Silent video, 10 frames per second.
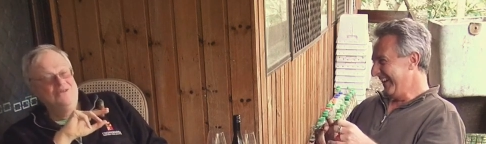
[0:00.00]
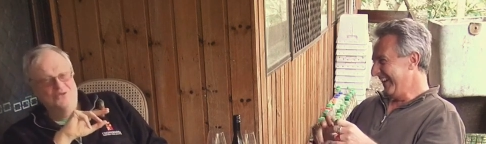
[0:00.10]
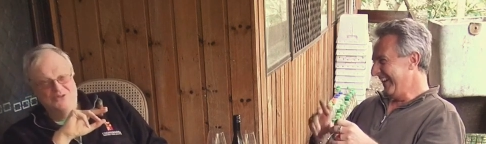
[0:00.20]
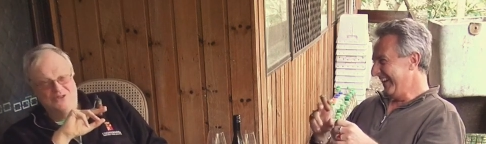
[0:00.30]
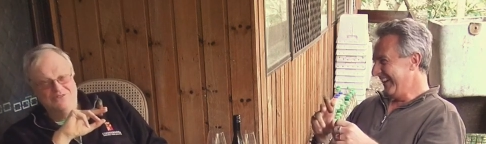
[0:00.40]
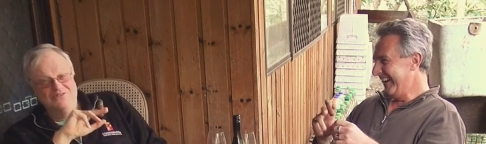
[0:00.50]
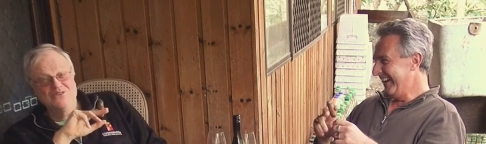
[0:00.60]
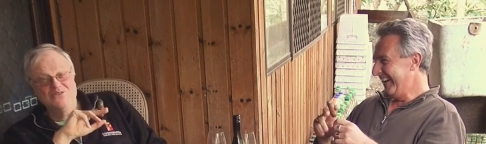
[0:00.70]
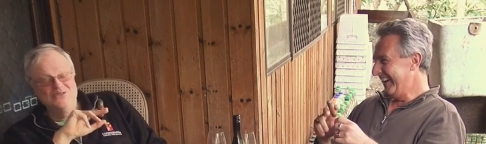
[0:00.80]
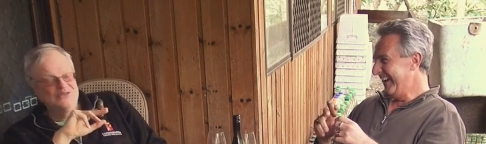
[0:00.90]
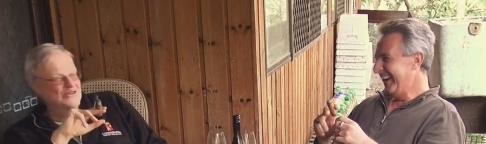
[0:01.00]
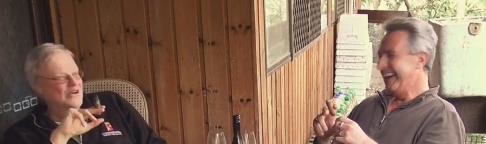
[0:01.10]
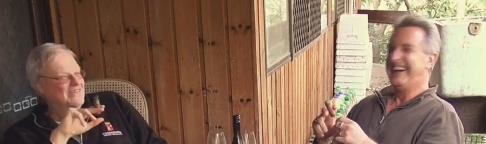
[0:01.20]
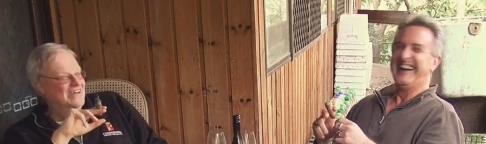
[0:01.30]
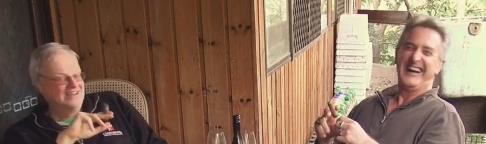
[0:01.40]
Speaker 1: endorse the views
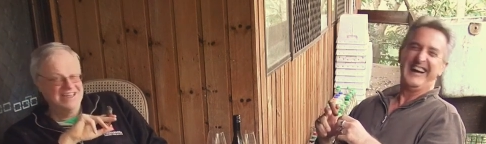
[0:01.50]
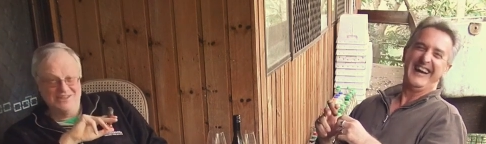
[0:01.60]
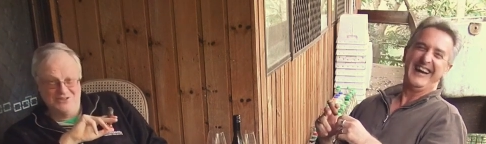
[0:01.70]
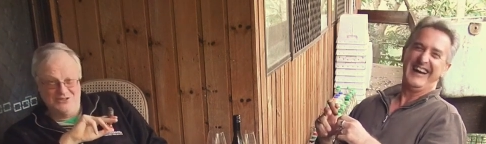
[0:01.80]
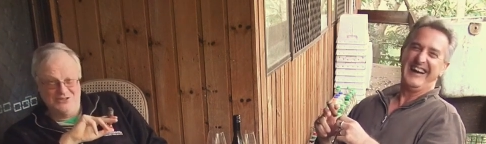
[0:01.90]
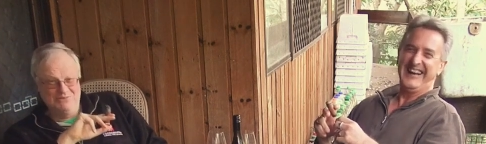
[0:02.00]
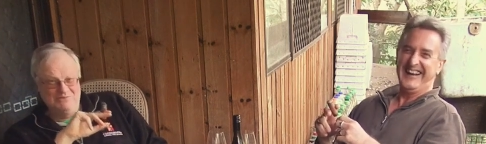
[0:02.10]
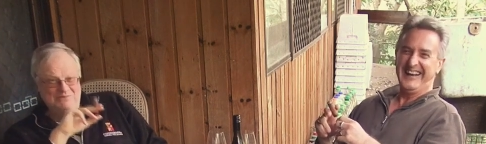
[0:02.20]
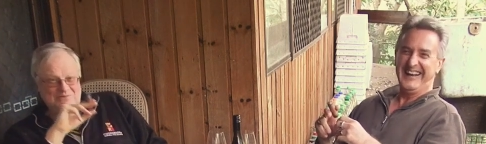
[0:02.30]
of our guests.